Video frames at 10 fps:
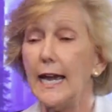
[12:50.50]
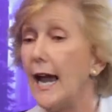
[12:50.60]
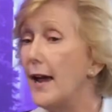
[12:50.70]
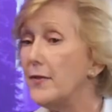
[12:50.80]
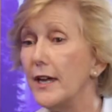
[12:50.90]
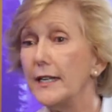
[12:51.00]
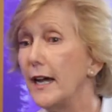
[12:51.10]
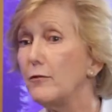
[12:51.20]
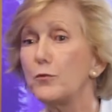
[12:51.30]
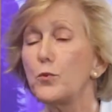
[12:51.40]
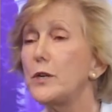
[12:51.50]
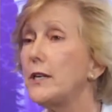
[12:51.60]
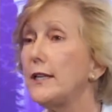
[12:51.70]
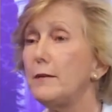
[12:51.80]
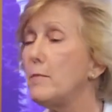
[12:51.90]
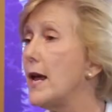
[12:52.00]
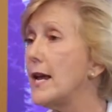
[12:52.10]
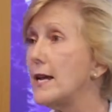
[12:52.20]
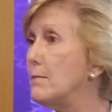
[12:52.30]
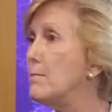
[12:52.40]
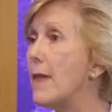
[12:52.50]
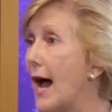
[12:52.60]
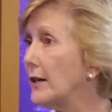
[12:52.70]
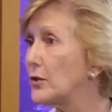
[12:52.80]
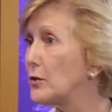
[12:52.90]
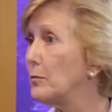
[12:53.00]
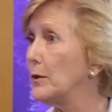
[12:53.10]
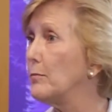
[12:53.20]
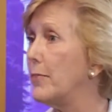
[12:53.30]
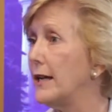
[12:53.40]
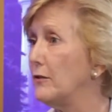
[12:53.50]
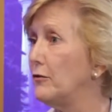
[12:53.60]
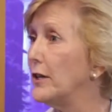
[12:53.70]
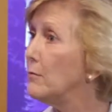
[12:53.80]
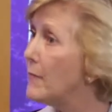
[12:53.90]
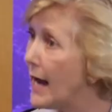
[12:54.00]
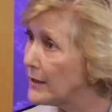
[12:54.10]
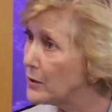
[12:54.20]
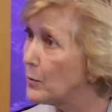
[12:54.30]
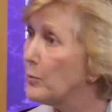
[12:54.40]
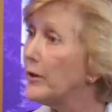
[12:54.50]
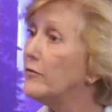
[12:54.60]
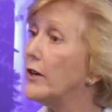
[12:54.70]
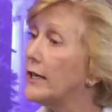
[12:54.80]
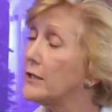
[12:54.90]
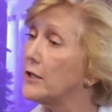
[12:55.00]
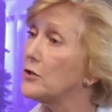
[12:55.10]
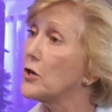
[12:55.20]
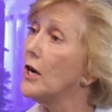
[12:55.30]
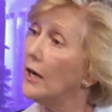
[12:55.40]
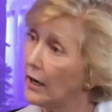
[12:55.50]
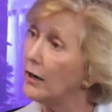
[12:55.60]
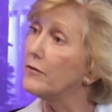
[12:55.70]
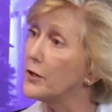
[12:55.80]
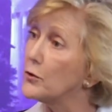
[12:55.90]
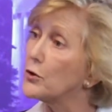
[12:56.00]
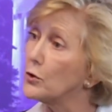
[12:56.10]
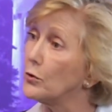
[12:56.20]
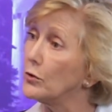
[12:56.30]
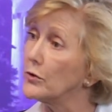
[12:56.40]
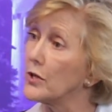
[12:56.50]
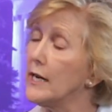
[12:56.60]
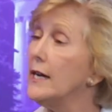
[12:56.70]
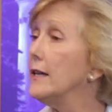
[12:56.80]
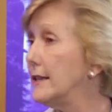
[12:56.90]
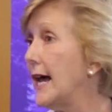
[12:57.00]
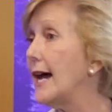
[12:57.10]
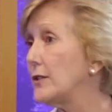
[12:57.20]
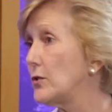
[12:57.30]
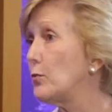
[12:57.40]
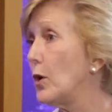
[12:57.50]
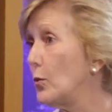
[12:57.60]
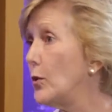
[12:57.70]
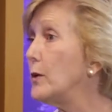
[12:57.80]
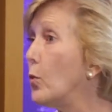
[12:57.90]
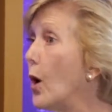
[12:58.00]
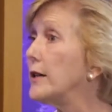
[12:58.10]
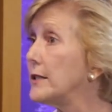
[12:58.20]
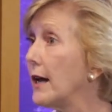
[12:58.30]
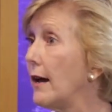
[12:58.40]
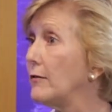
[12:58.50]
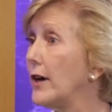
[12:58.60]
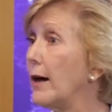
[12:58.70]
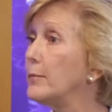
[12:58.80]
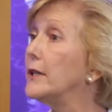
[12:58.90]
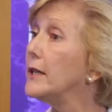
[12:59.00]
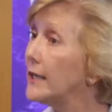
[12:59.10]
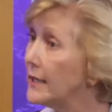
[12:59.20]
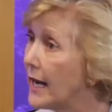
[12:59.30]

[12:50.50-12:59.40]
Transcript: and then have really made maximum benefit, maximum advantage of those tools. That's what we want to have happen in